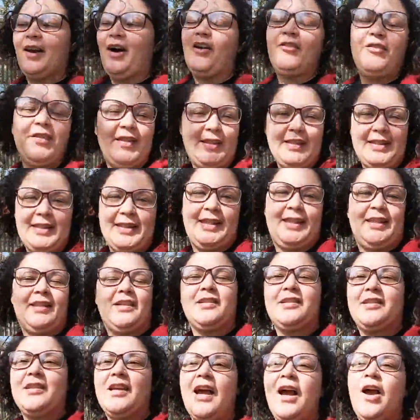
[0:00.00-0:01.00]
Obviously,
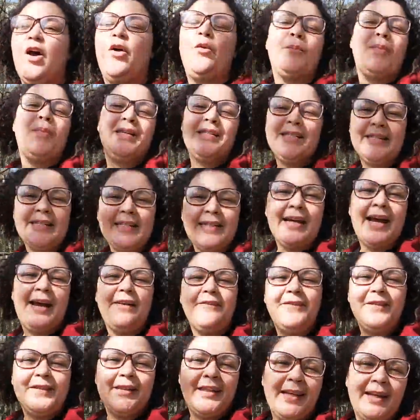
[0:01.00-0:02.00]
because basically
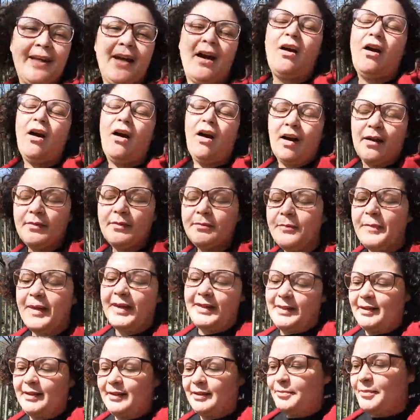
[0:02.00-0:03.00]
I feel like a hot
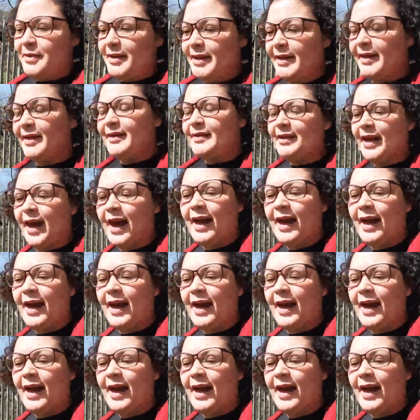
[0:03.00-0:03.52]
mess at the minute.